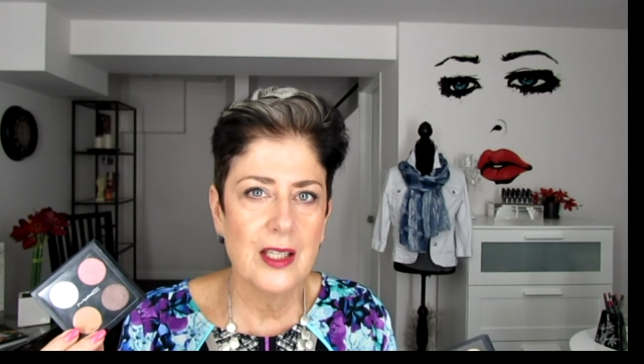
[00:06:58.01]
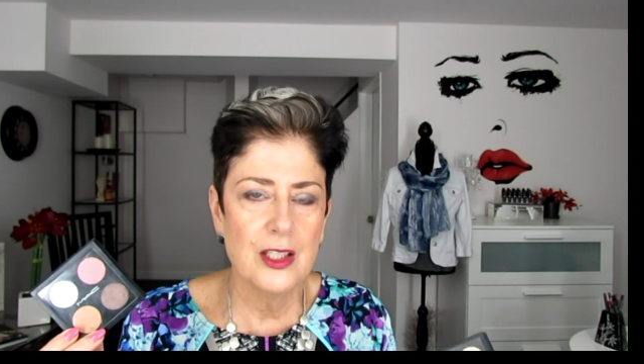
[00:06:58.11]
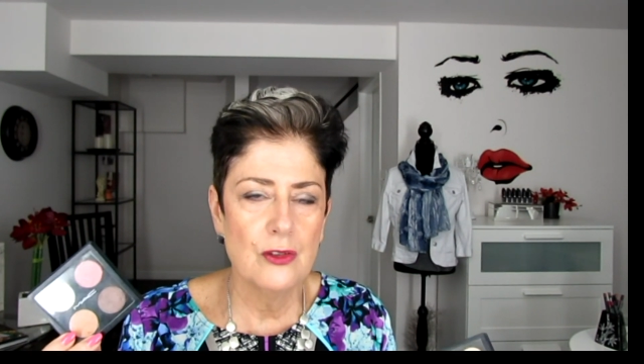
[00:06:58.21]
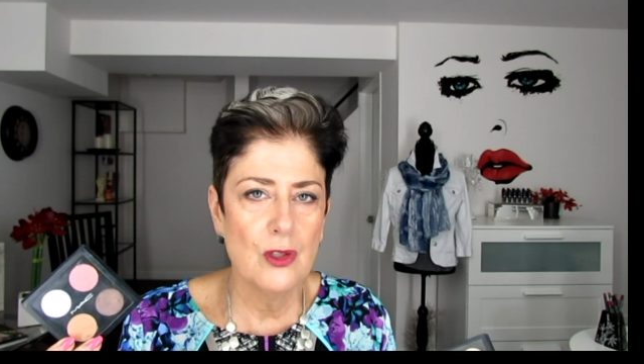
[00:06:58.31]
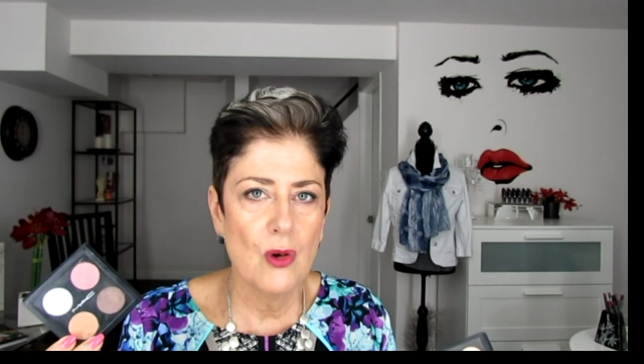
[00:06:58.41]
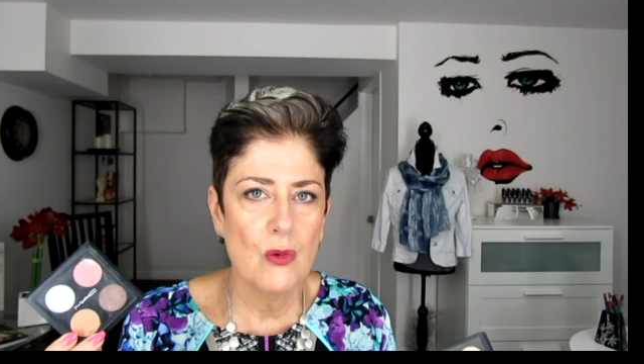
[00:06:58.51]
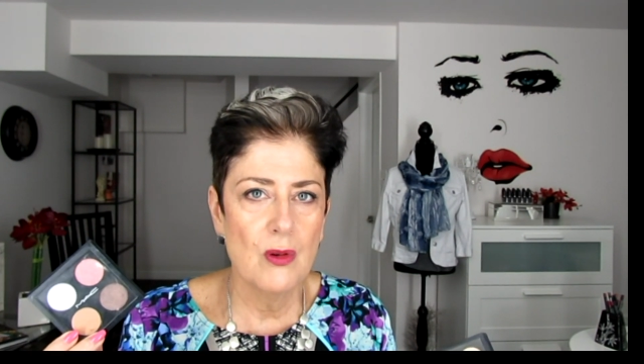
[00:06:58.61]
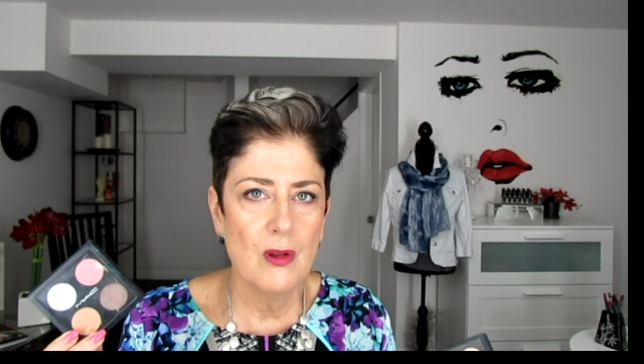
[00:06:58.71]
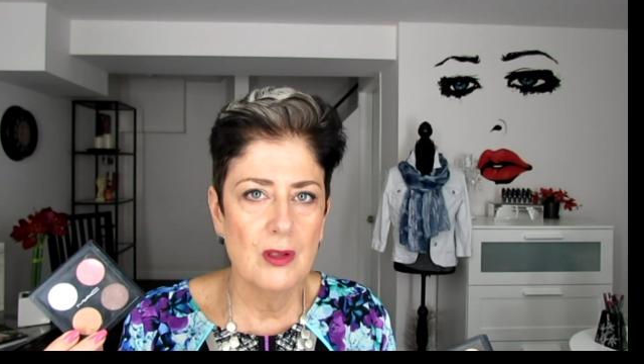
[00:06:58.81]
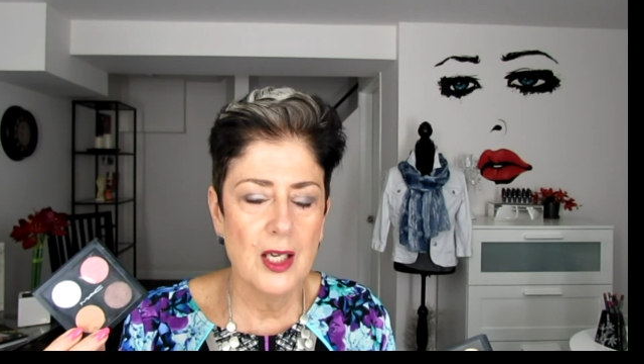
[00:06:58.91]
that you know
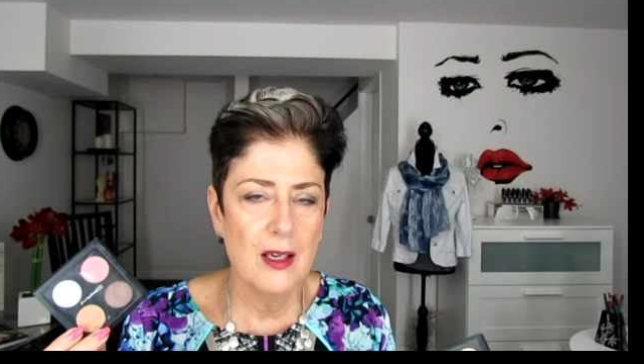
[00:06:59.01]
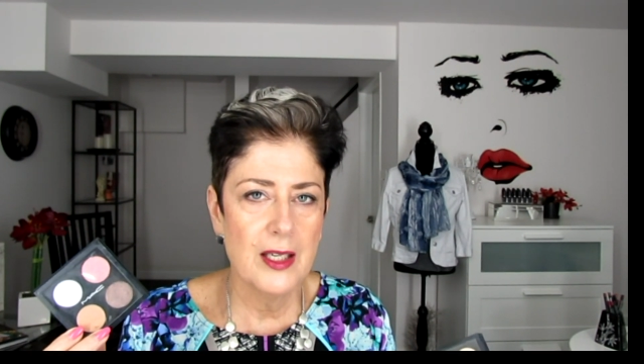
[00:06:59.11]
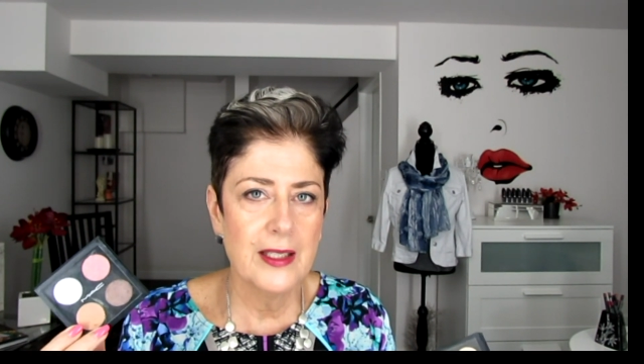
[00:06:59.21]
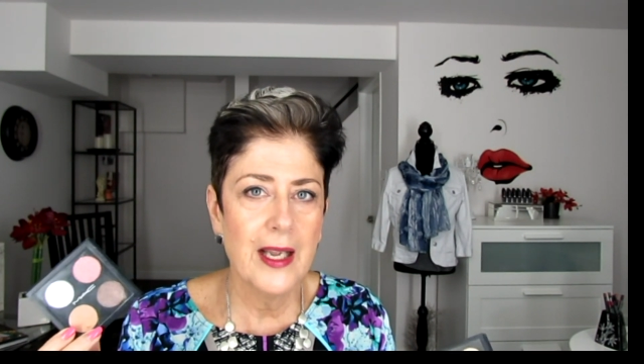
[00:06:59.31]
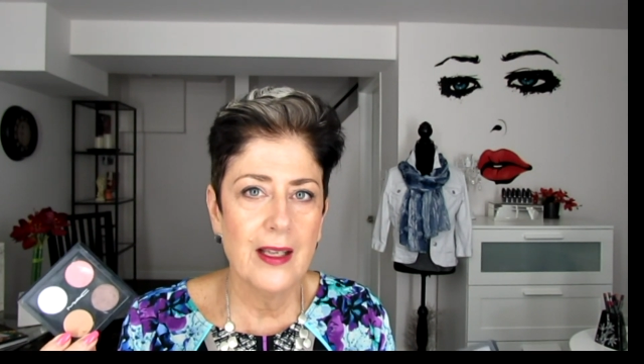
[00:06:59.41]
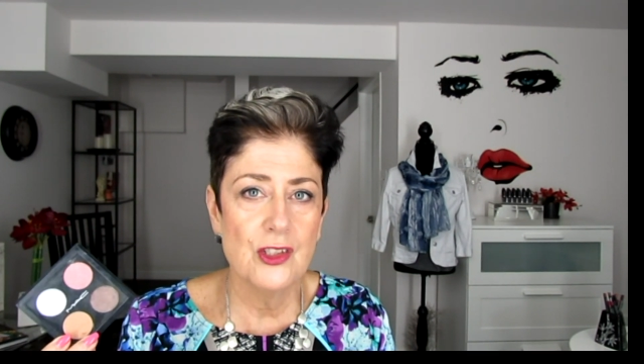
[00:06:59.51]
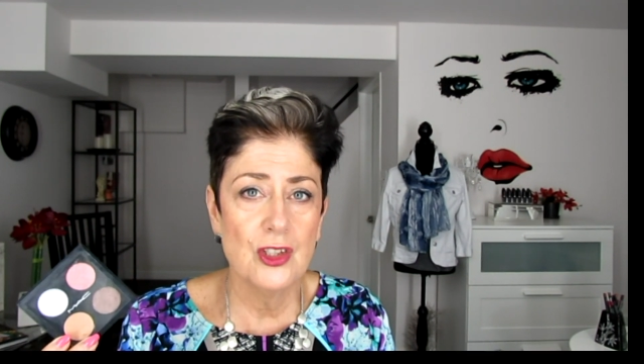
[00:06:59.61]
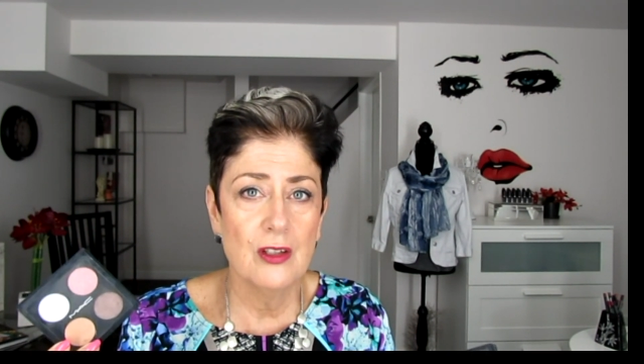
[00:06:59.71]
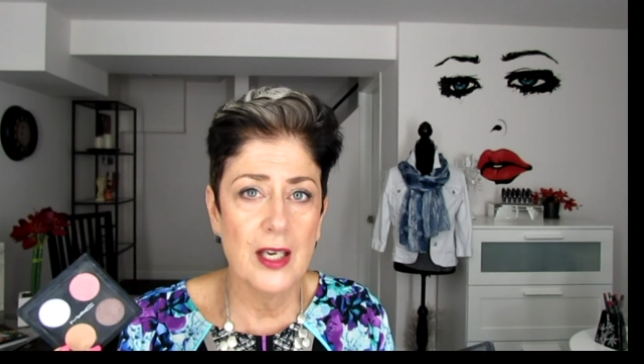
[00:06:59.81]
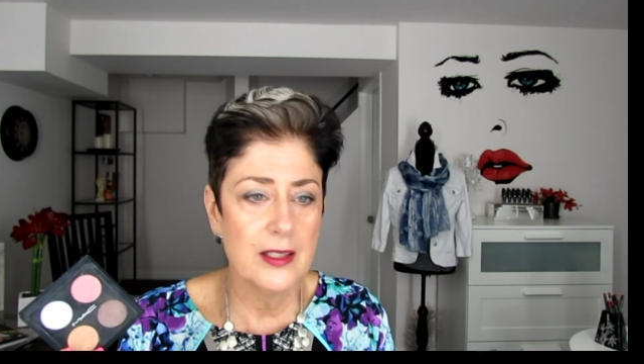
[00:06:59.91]
will enhance
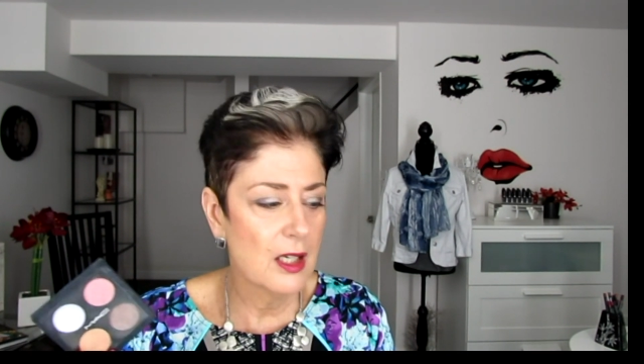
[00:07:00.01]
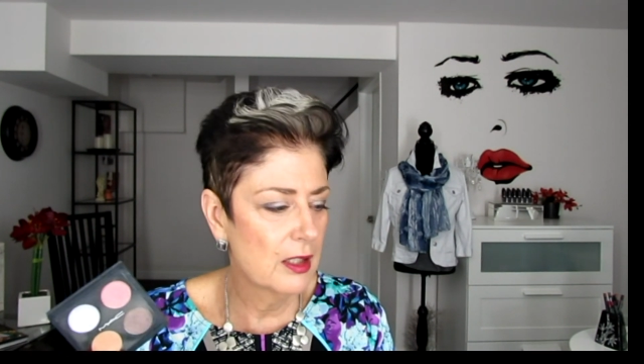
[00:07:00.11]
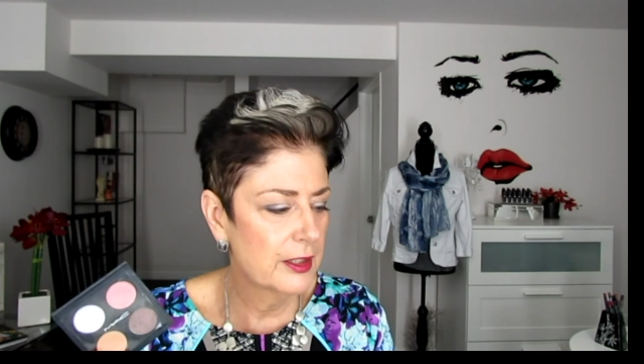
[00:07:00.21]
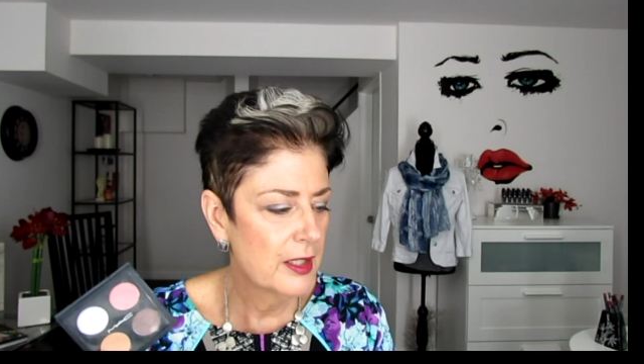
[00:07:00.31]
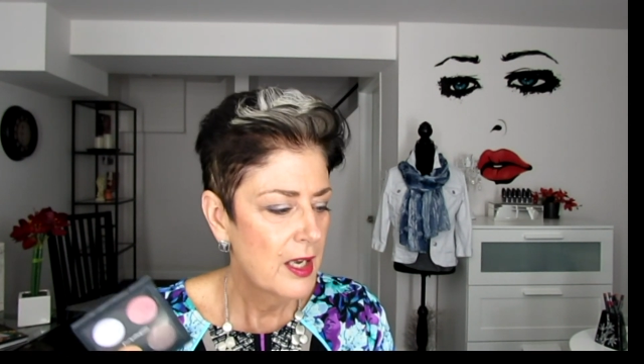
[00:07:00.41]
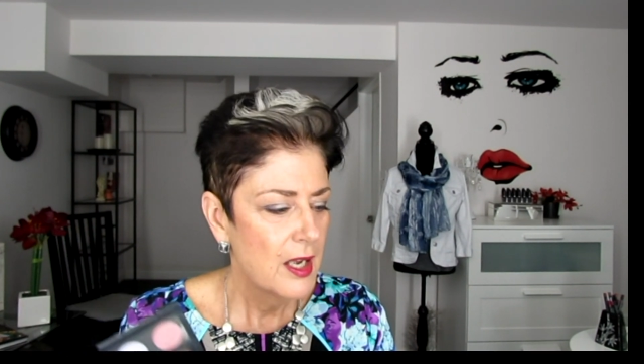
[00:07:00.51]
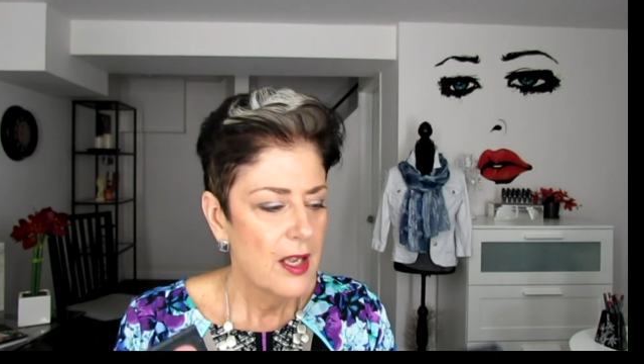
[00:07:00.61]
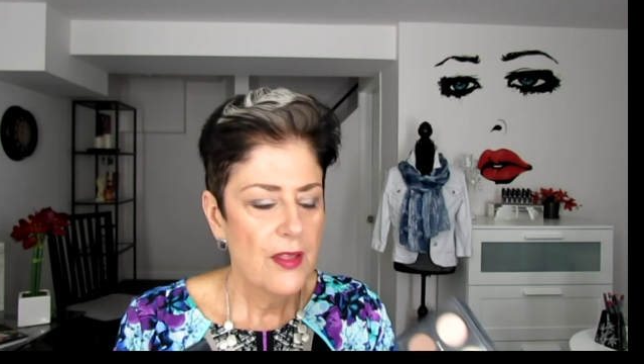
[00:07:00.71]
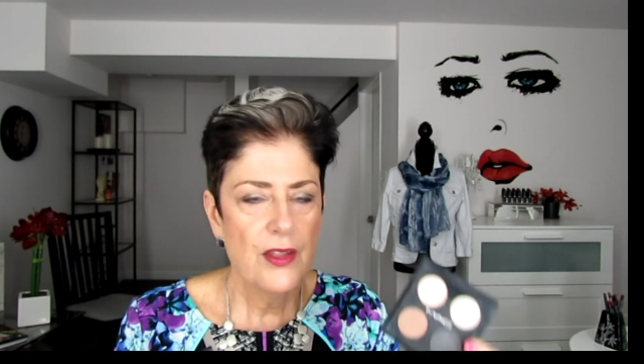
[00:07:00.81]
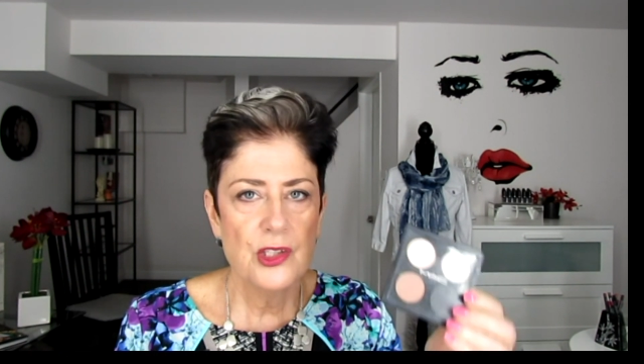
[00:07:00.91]
your eye color.
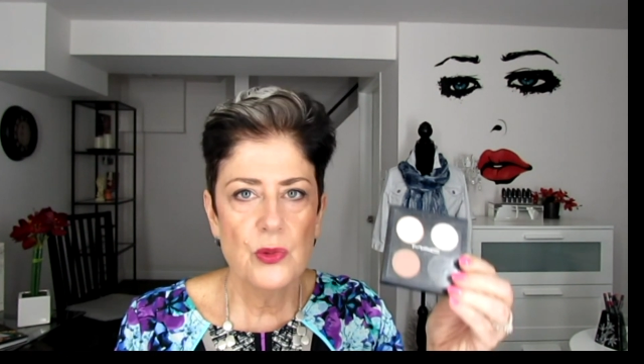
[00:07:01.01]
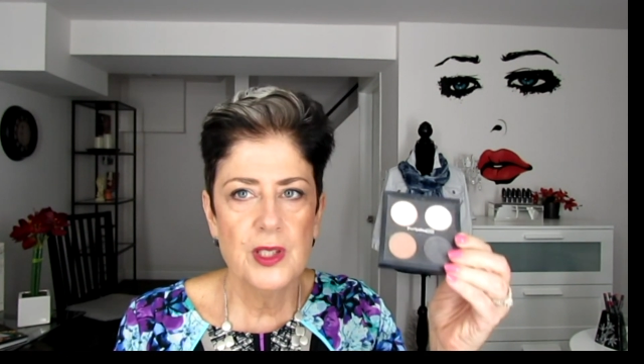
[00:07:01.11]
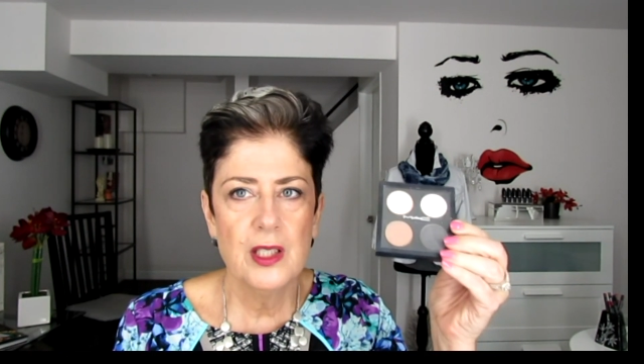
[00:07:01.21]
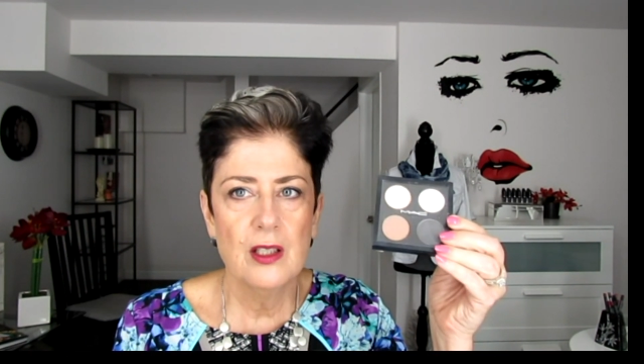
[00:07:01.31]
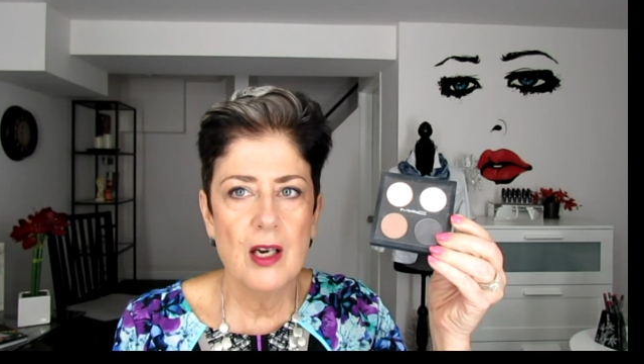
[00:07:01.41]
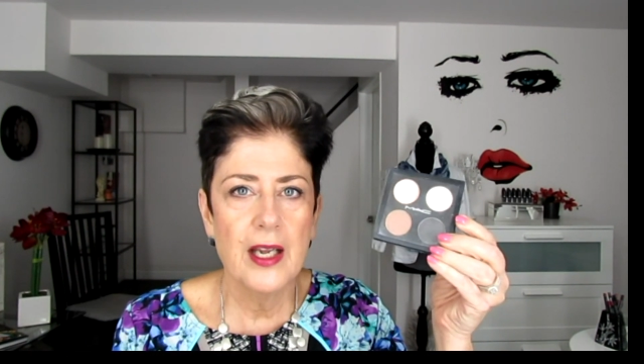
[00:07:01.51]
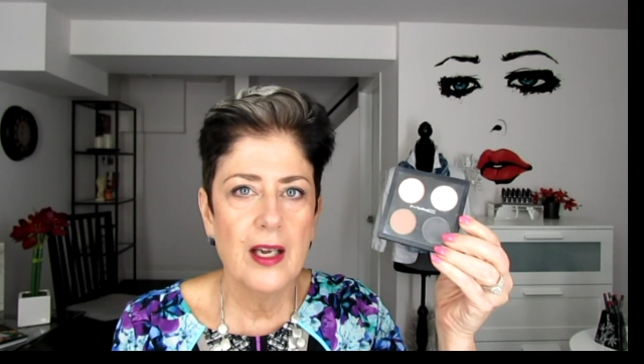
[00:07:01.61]
This one here, I